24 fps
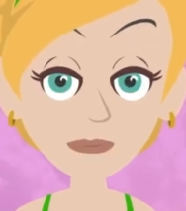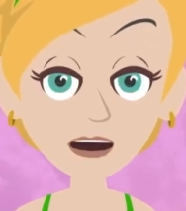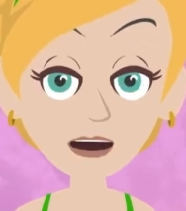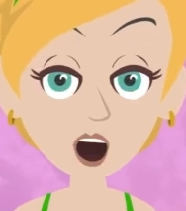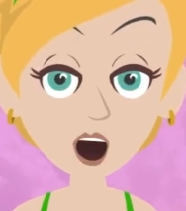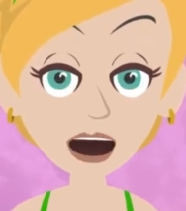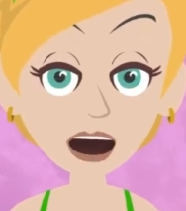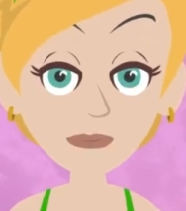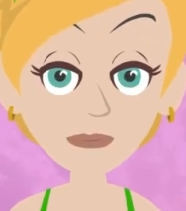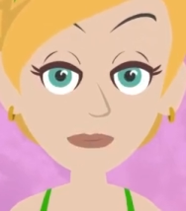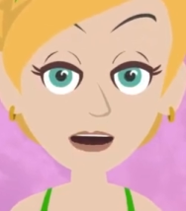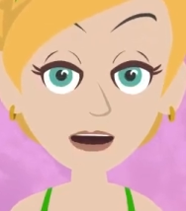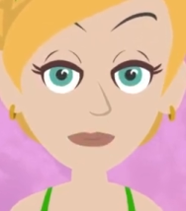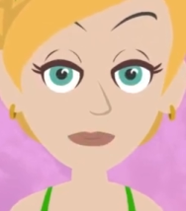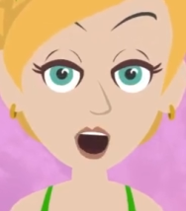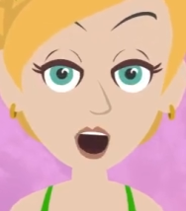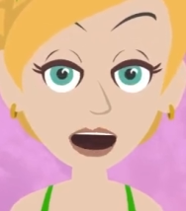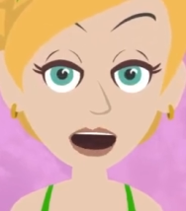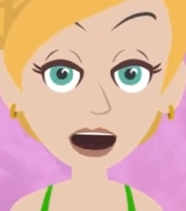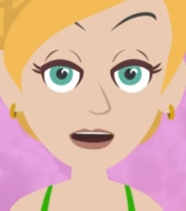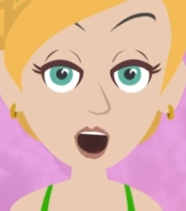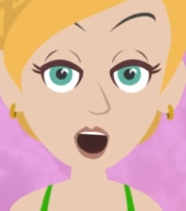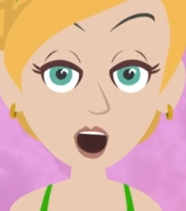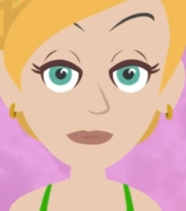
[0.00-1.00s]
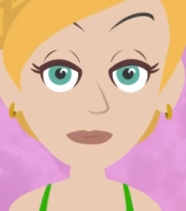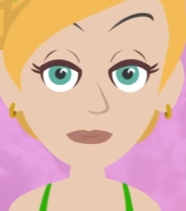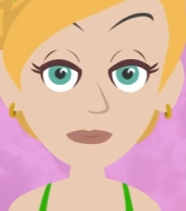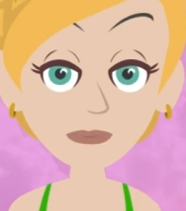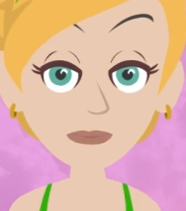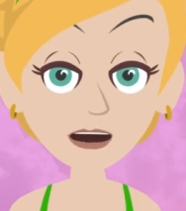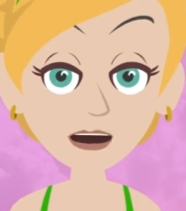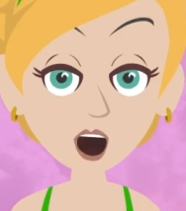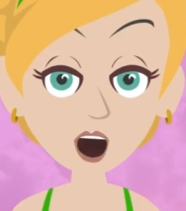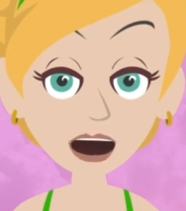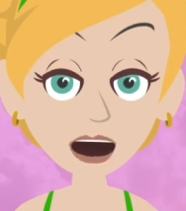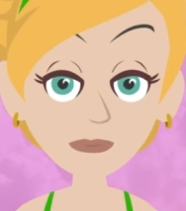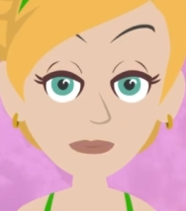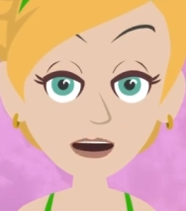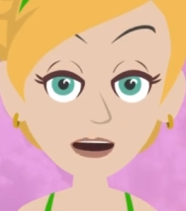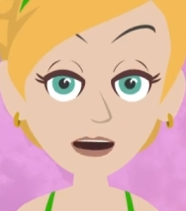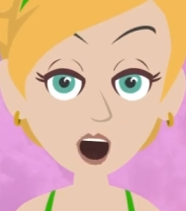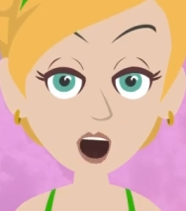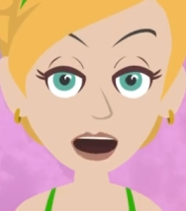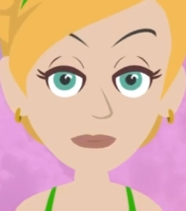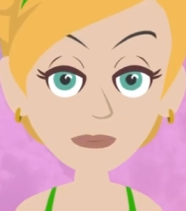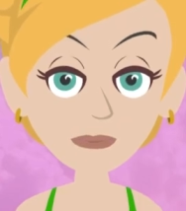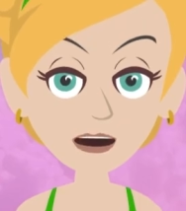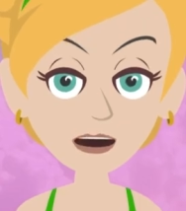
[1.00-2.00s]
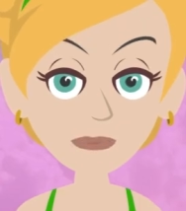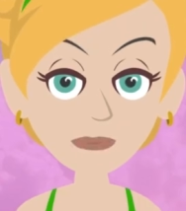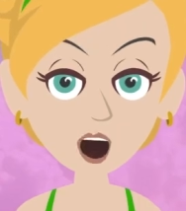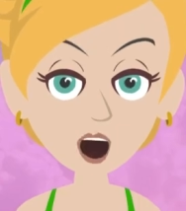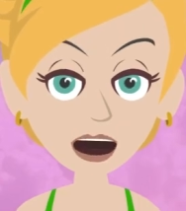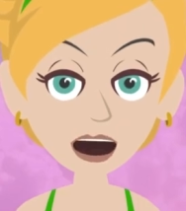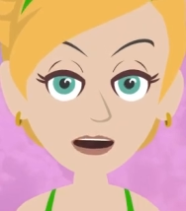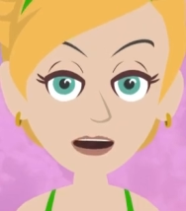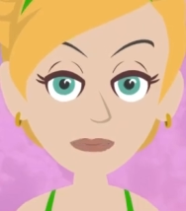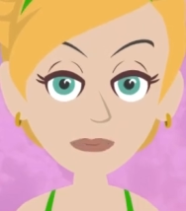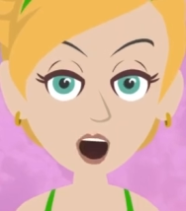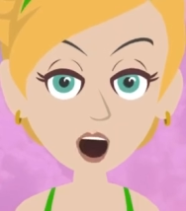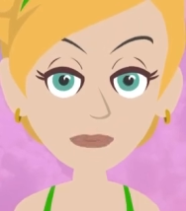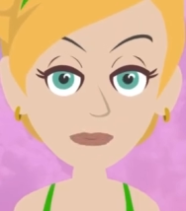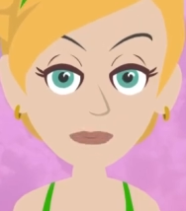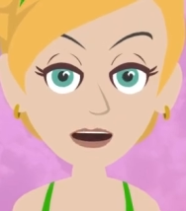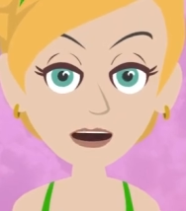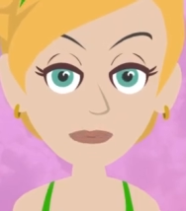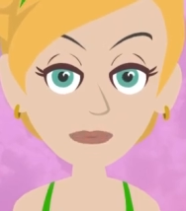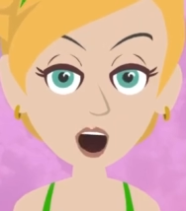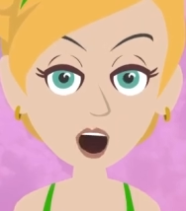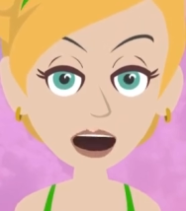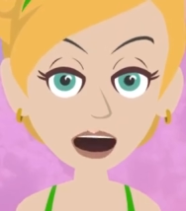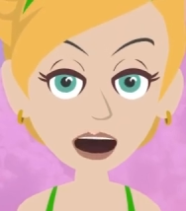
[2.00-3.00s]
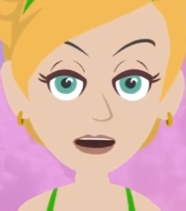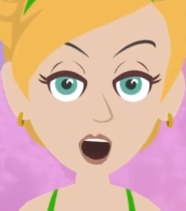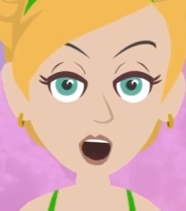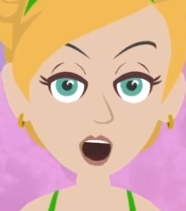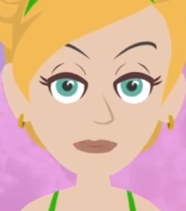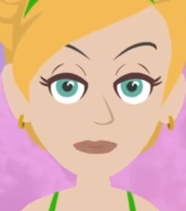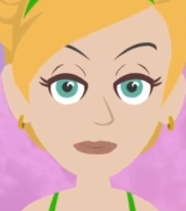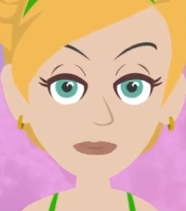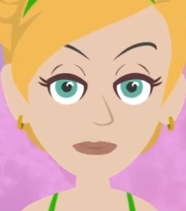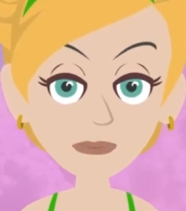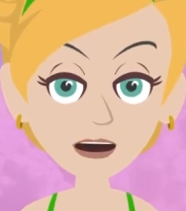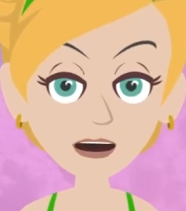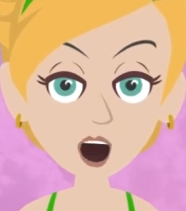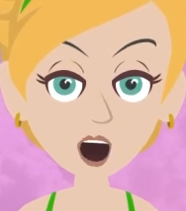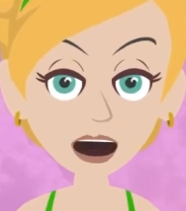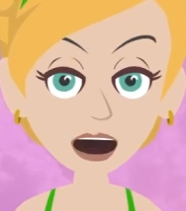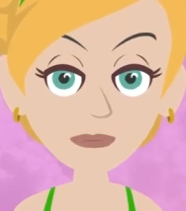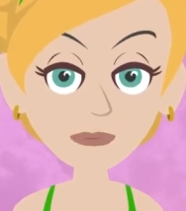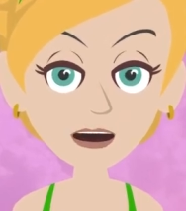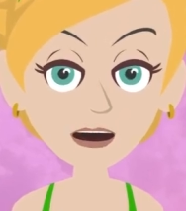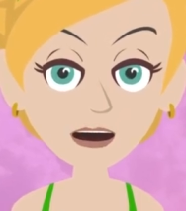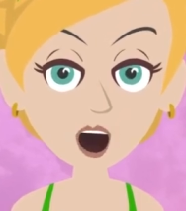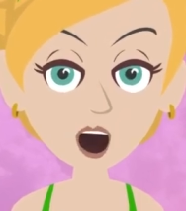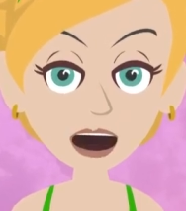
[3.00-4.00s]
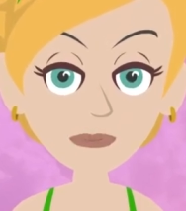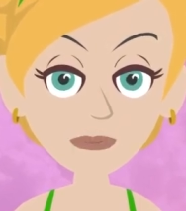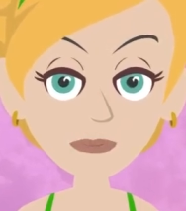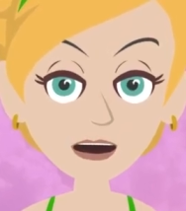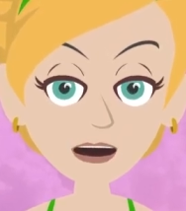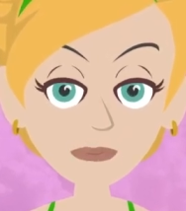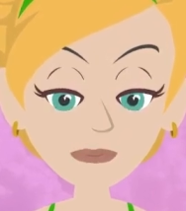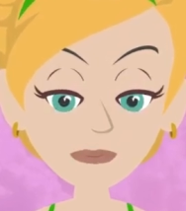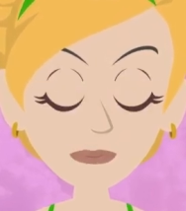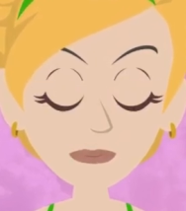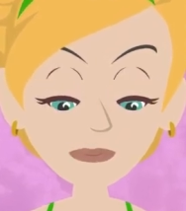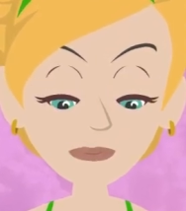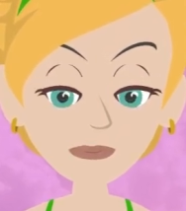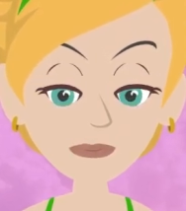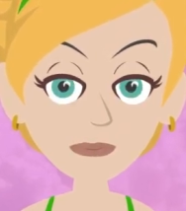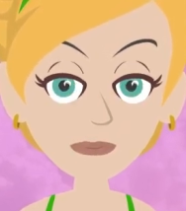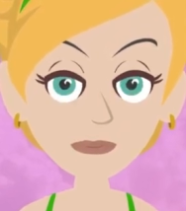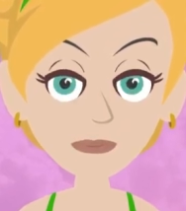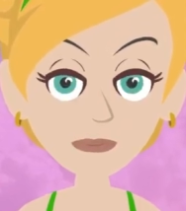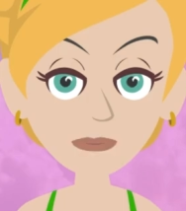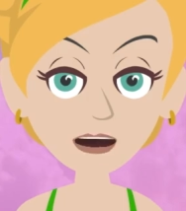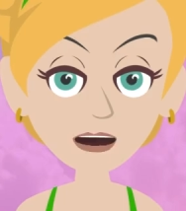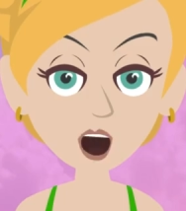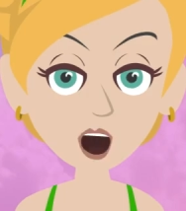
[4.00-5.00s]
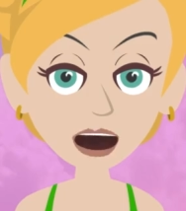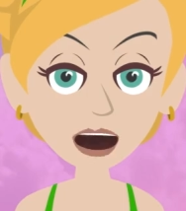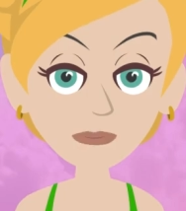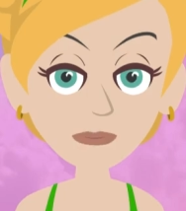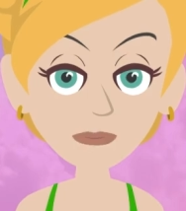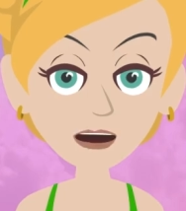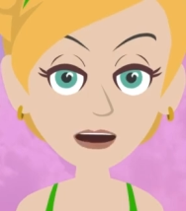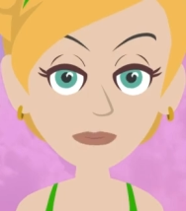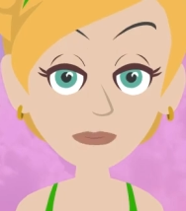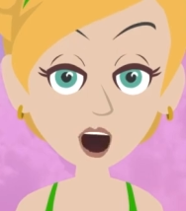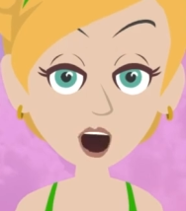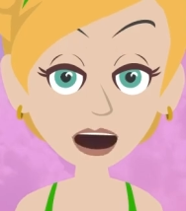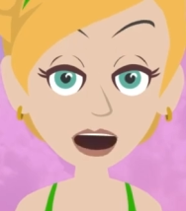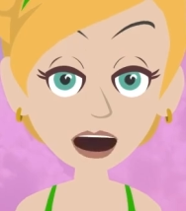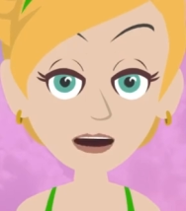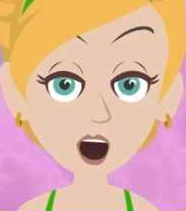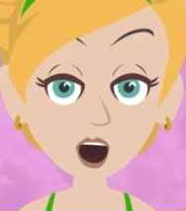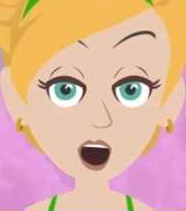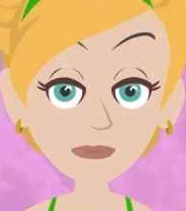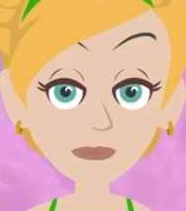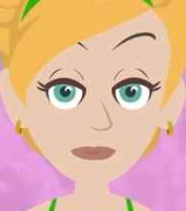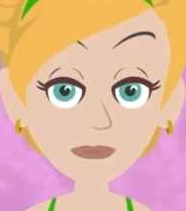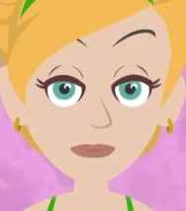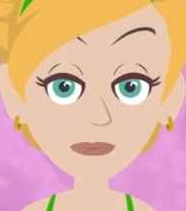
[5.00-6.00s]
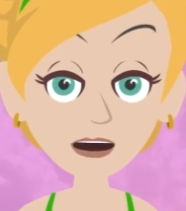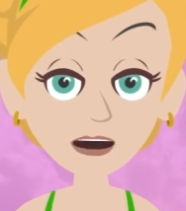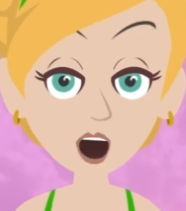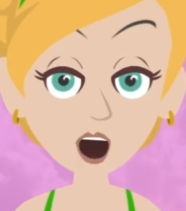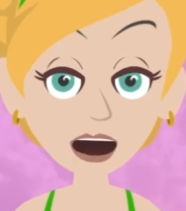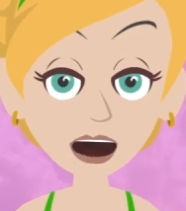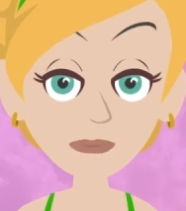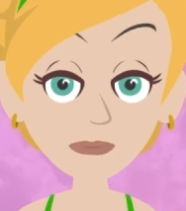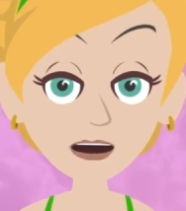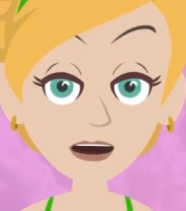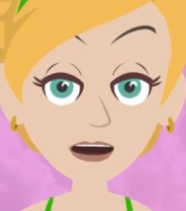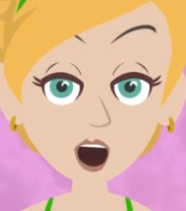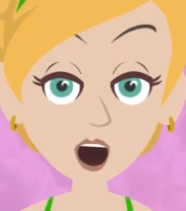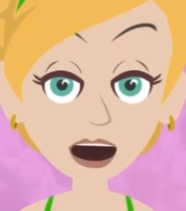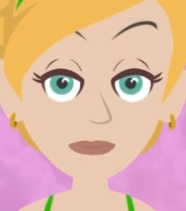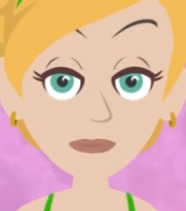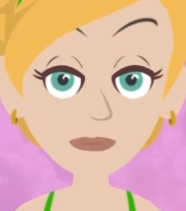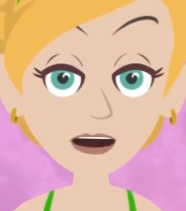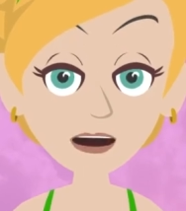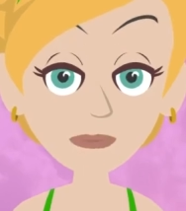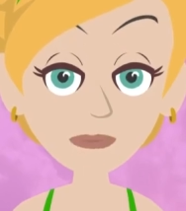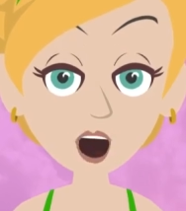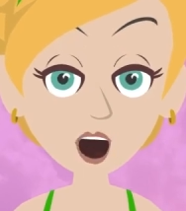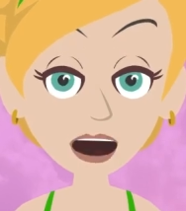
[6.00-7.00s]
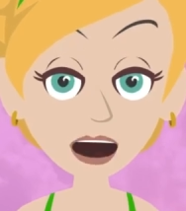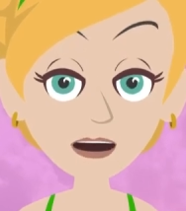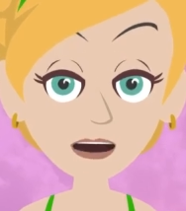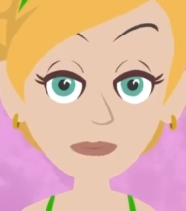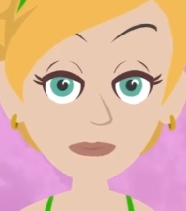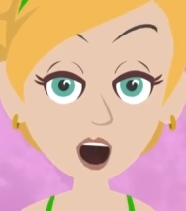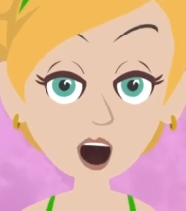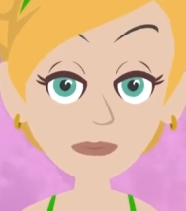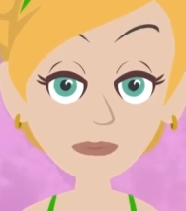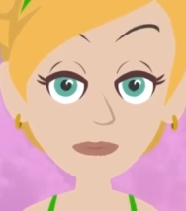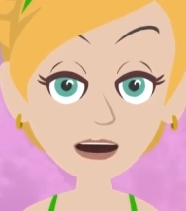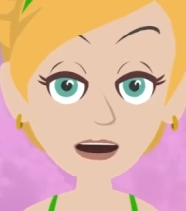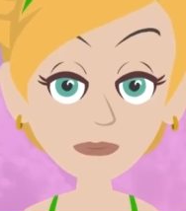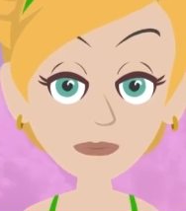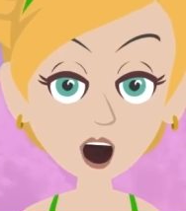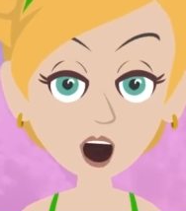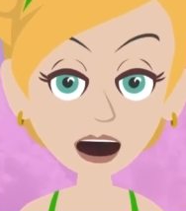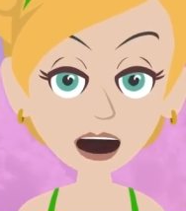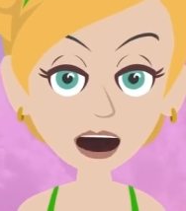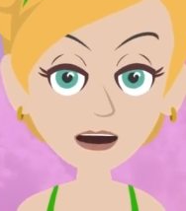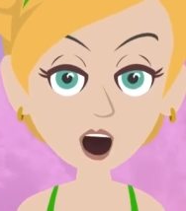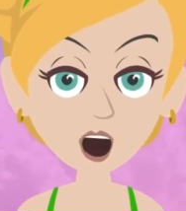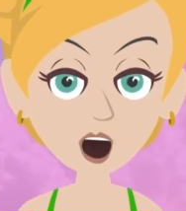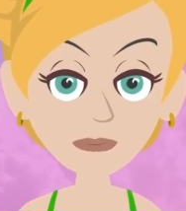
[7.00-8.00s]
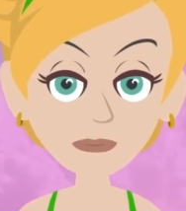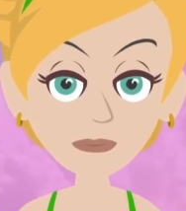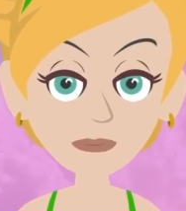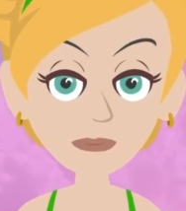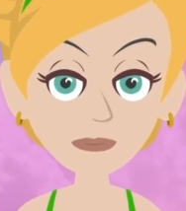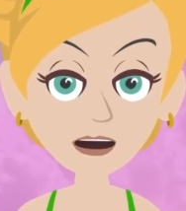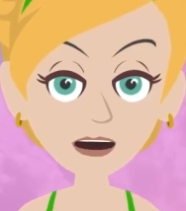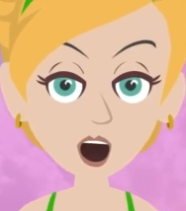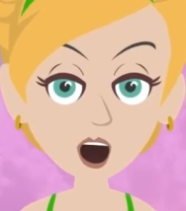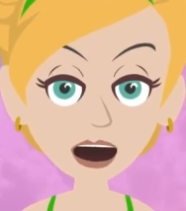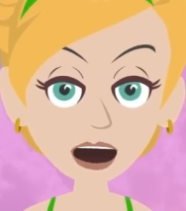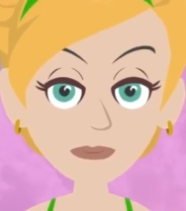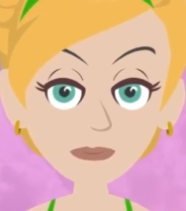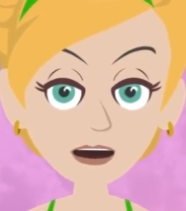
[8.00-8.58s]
And when I feel it on purpose and I sustain it deliberately and I practice it until I own it, and then my life reflects it,